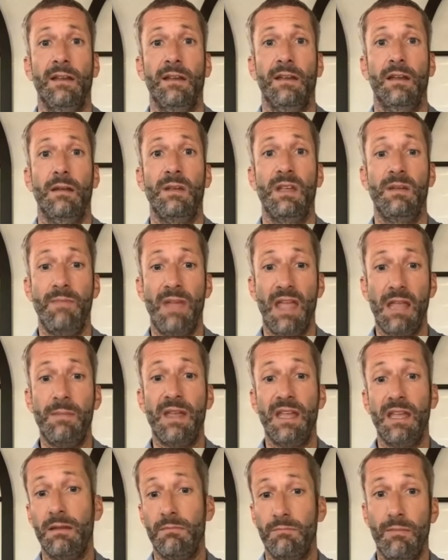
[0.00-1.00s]
I mean,
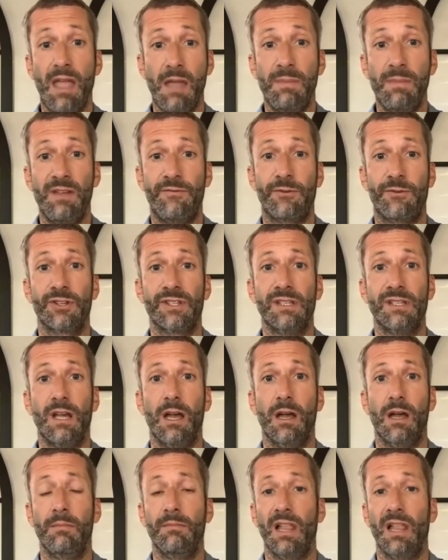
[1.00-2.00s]
maybe for
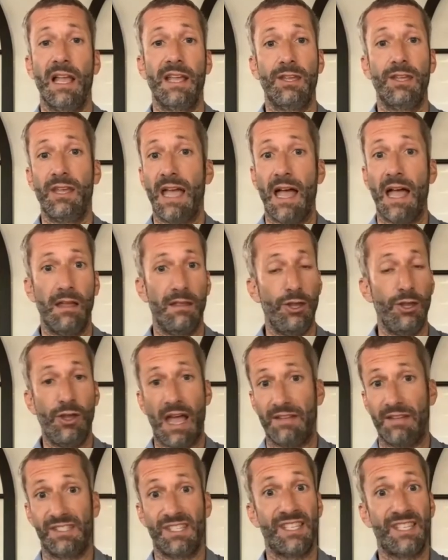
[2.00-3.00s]
some, like you got
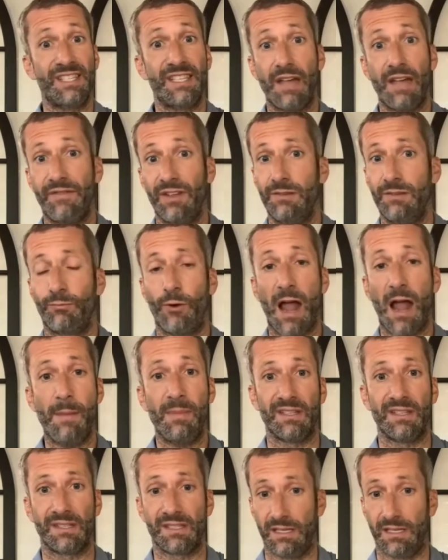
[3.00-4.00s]
seven
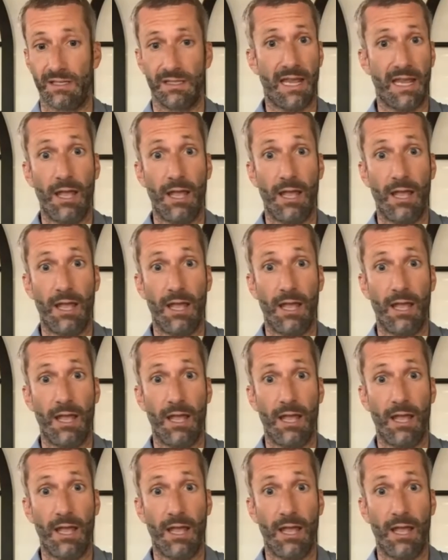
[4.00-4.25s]
Robinsons.